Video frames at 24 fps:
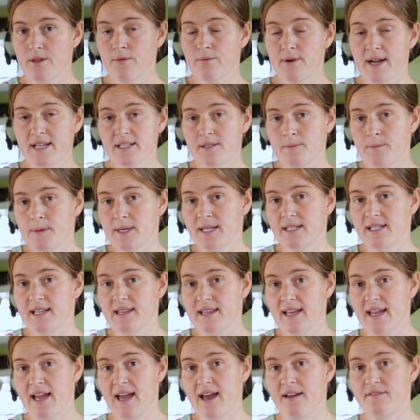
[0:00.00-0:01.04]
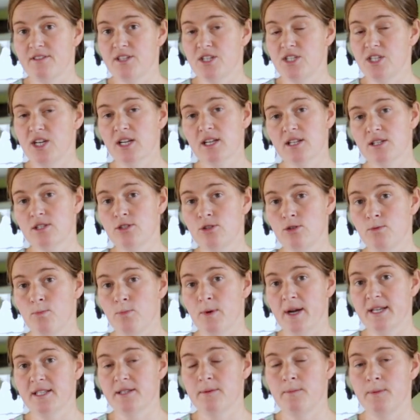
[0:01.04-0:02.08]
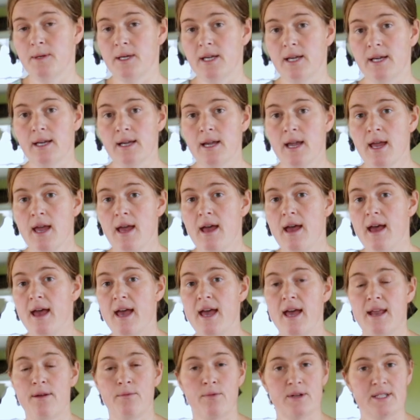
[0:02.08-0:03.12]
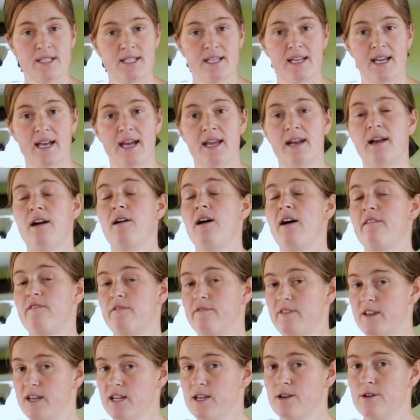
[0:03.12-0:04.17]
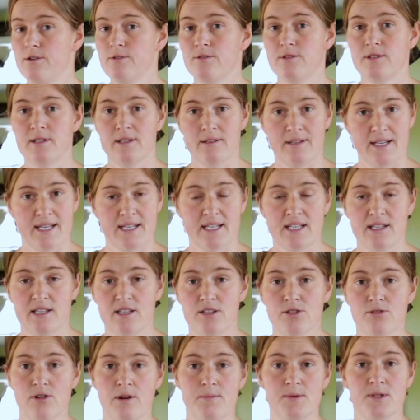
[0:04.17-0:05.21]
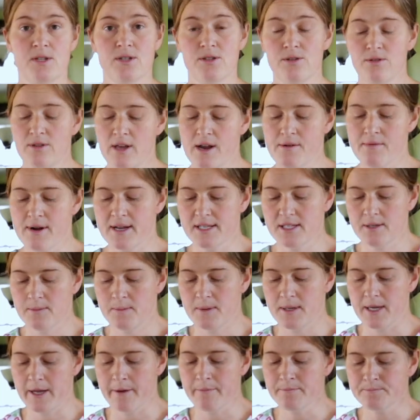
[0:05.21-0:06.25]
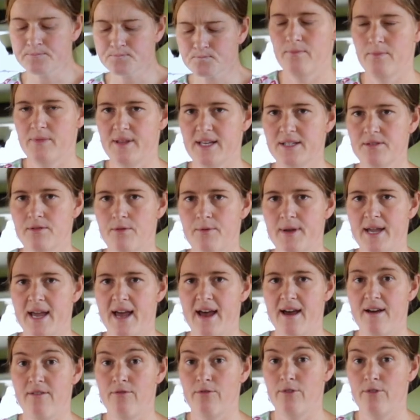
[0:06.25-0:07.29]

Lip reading: the recipes that they have is a chicken soup recipe. And once again, I'll have videos linked in the description to that recipe. That's what we have